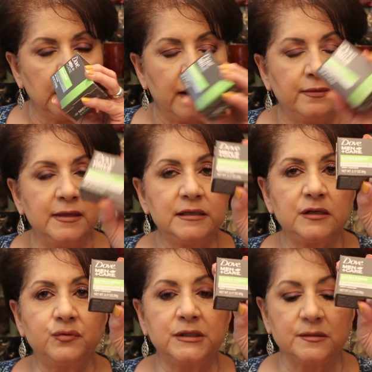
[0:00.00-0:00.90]
And this
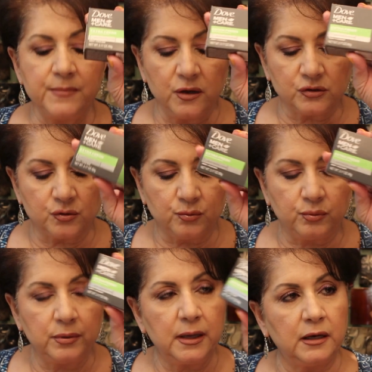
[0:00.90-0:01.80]
is what smells
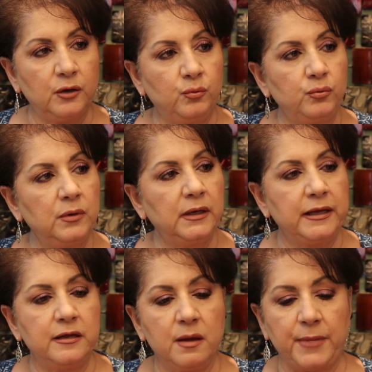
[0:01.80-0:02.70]
really, really
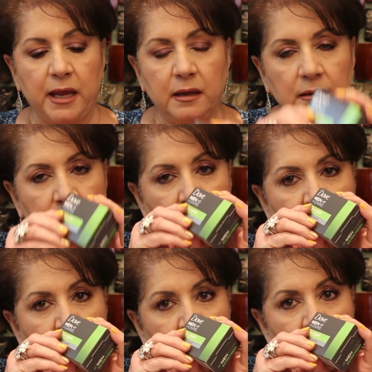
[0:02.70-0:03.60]
yummy.
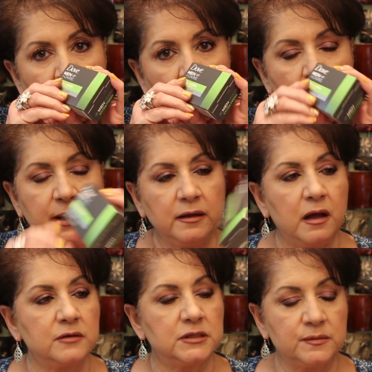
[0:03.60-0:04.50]
Oh my
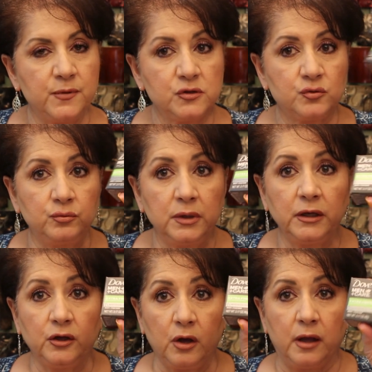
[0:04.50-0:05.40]
gosh, it smells
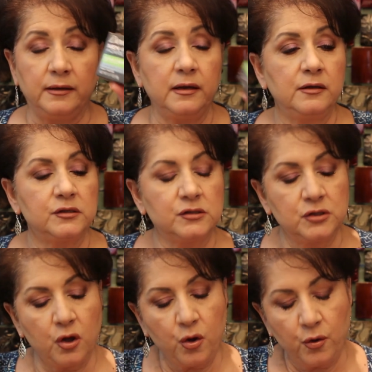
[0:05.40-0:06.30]
really good.
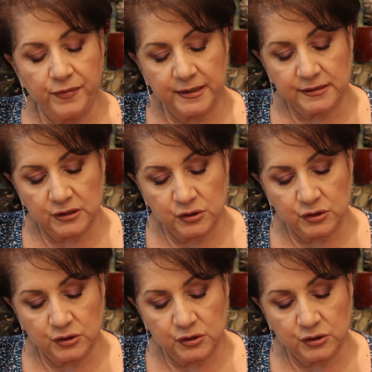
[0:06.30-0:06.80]
So this is